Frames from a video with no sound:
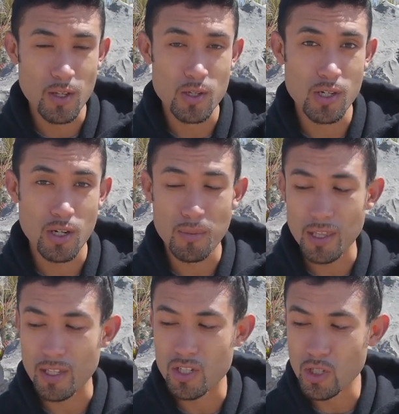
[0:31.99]
those are going to be
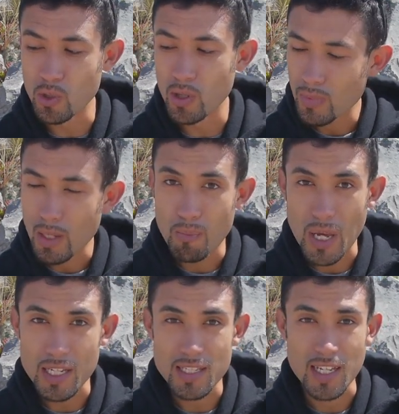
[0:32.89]
the two
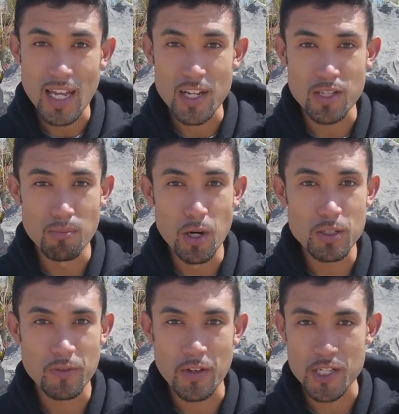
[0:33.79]
baits that catch the
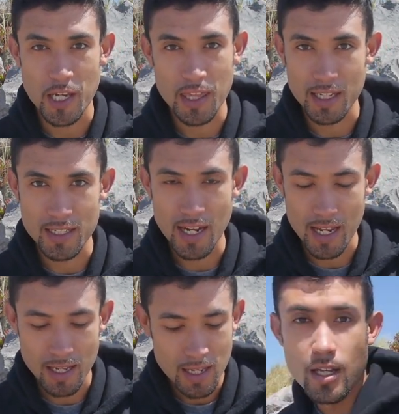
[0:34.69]
most fish, I think, today.